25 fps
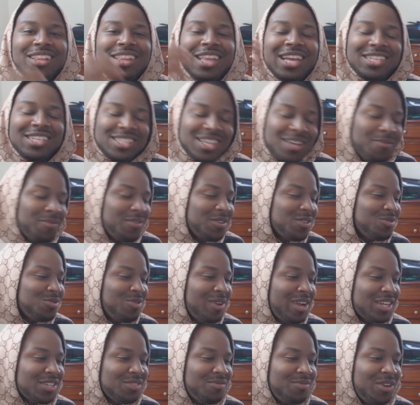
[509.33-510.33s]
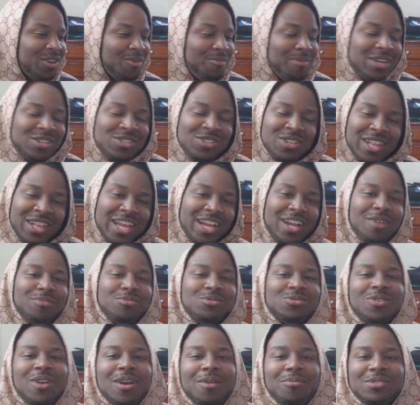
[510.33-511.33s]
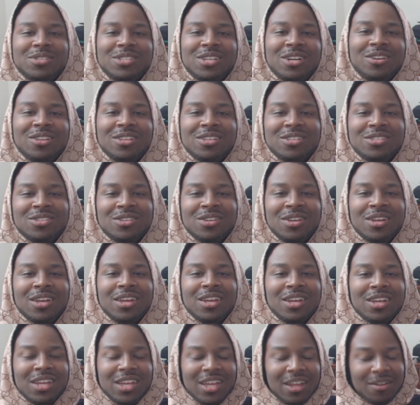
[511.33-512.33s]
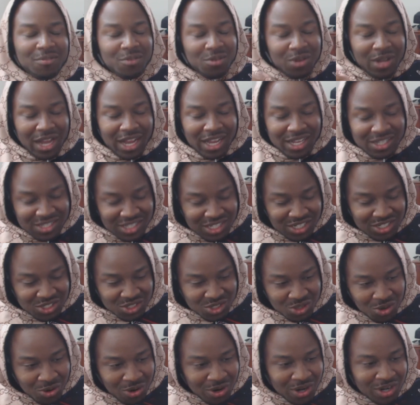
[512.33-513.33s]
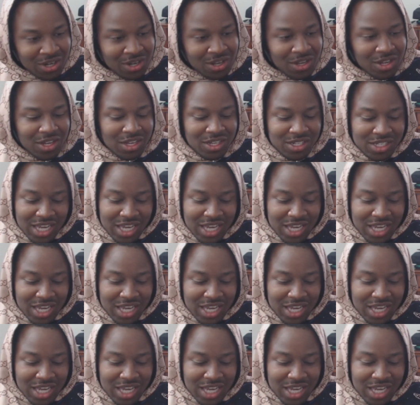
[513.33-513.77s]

That's it for this reaction video. Make sure to like, comment, subscribe, and share this if you guys enjoyed.